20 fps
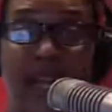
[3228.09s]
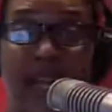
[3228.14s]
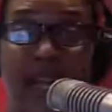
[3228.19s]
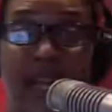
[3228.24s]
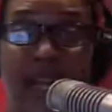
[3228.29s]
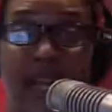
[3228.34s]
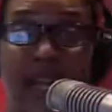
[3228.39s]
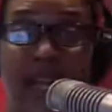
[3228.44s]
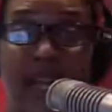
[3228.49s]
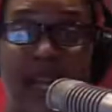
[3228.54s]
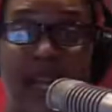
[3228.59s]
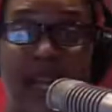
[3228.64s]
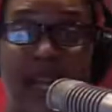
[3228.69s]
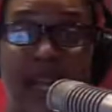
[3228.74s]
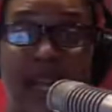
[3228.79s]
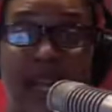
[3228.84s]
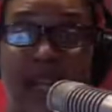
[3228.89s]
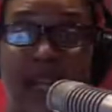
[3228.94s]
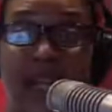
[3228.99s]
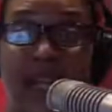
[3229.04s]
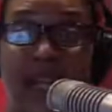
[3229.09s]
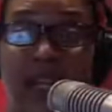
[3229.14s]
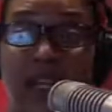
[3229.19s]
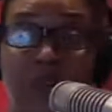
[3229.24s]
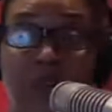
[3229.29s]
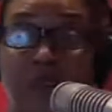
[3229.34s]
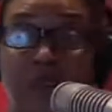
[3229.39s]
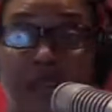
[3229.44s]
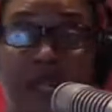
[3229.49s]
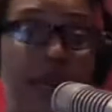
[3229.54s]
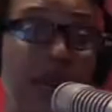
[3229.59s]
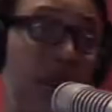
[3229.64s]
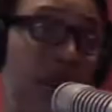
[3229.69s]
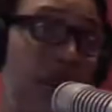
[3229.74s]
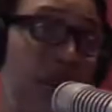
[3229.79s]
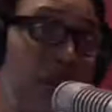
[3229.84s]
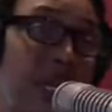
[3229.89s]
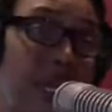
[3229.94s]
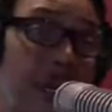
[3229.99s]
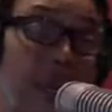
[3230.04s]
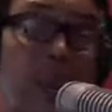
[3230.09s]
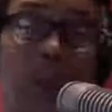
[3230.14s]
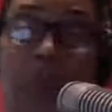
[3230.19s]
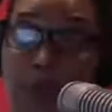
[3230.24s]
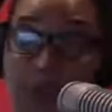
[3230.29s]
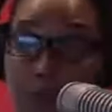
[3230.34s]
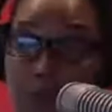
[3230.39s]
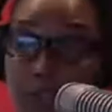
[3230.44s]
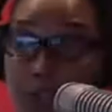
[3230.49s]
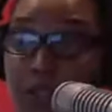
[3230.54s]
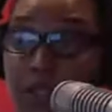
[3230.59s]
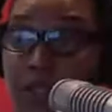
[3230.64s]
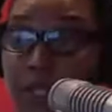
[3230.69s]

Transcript: that. So just tell me what you mean. But I'm going to trust the